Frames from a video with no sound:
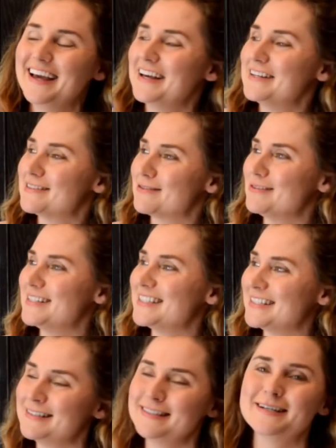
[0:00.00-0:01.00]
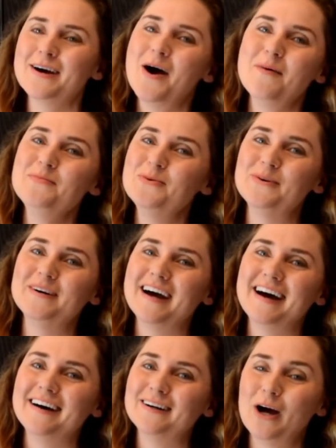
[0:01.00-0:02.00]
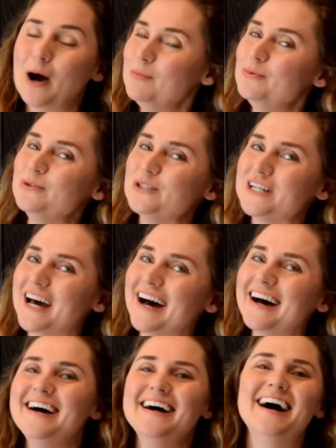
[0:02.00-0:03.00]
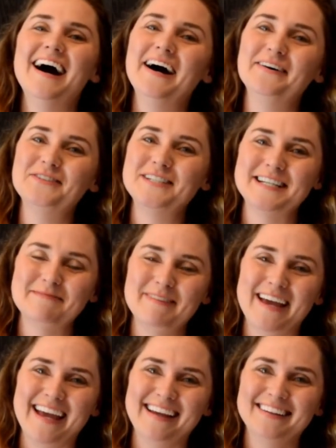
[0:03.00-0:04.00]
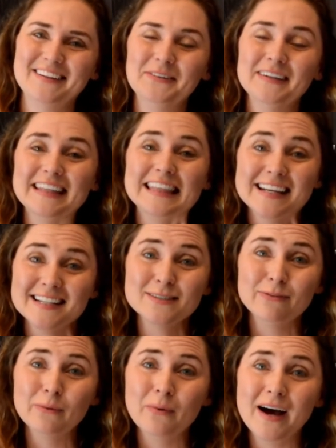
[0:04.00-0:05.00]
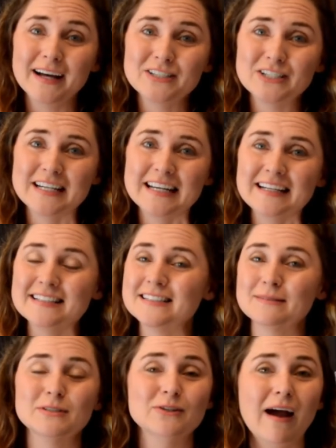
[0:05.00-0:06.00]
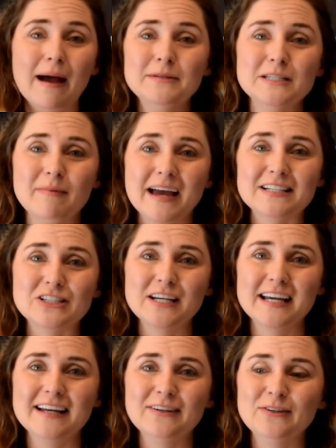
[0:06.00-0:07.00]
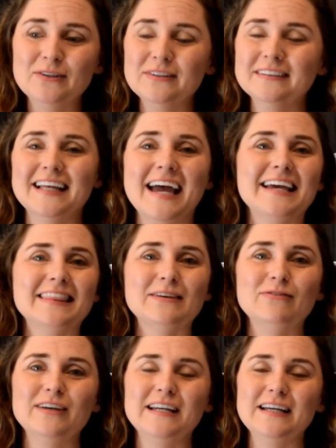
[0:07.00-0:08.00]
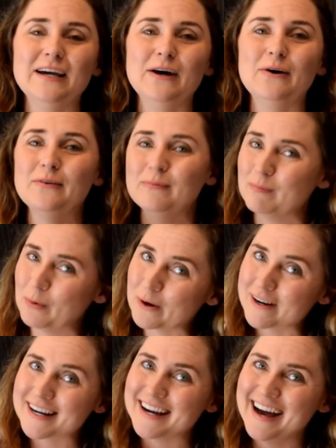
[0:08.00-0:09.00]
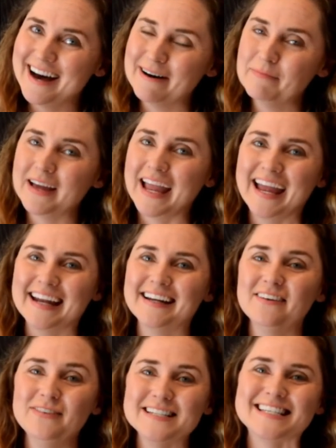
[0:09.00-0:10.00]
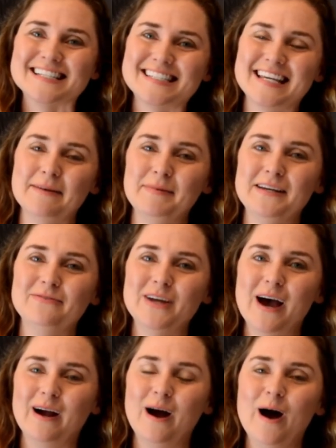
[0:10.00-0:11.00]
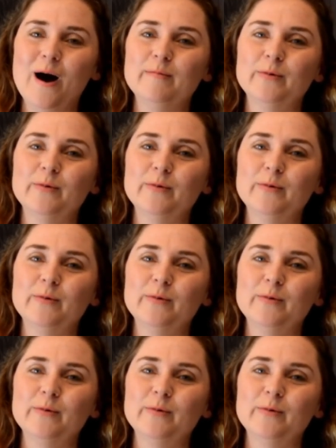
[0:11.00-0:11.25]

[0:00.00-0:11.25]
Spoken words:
So this is the kombucha of champagne. Well, thanks for watching. Subscribe to my channel, like the video, more to come, and visit sammy.com.